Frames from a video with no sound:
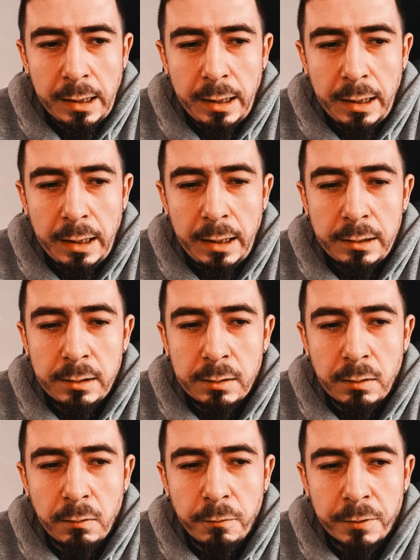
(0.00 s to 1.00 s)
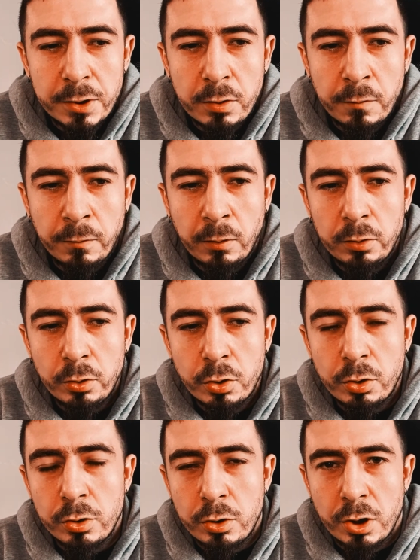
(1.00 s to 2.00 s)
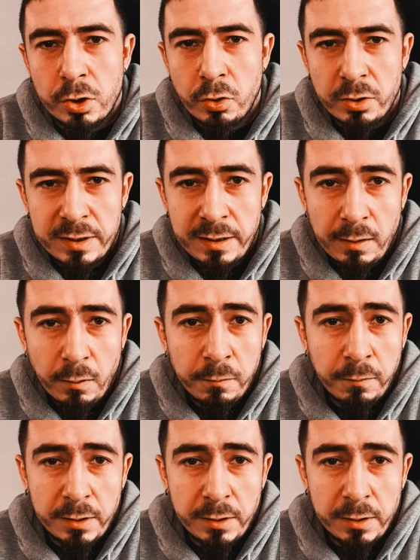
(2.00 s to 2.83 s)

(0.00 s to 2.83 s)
And first of all, you shouldn't judge yourself